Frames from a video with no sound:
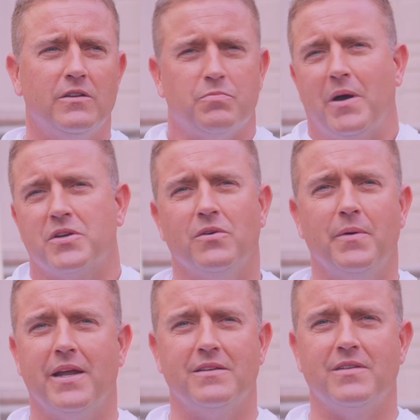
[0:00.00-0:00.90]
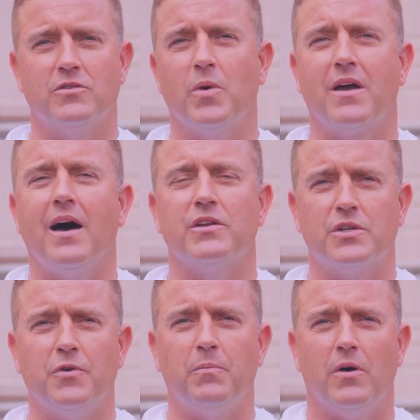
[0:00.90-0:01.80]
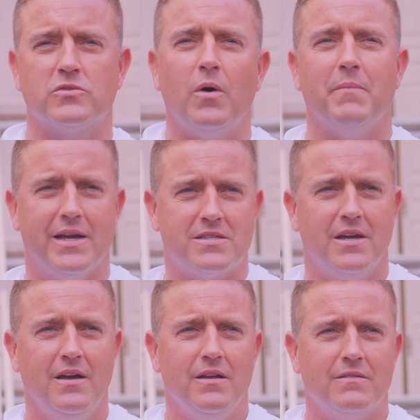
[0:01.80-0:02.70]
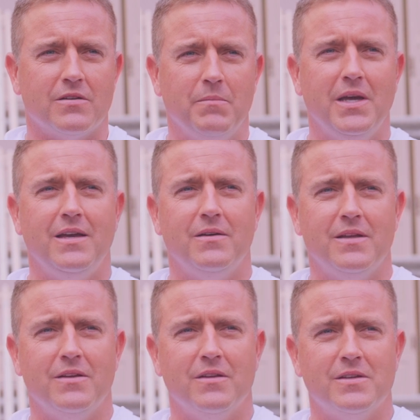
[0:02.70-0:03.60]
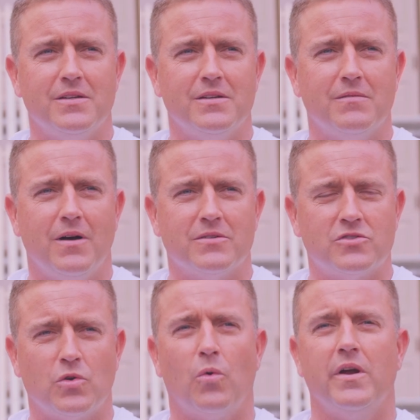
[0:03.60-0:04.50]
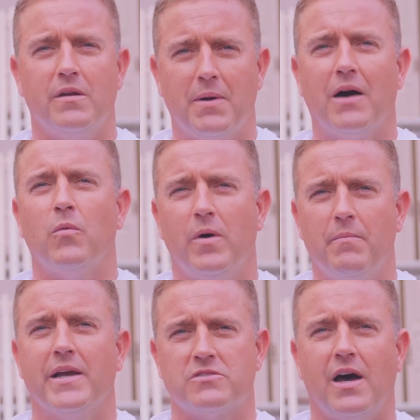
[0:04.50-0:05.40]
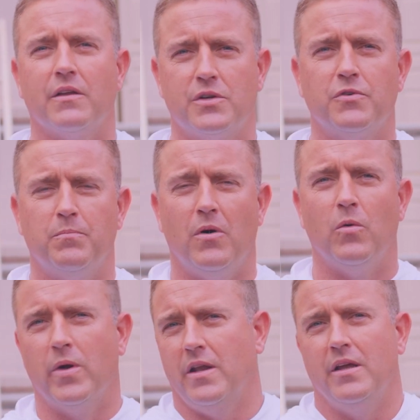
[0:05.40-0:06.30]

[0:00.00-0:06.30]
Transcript: It's special, man. It's what college football, it's what makes, to me, a story about what makes college football what it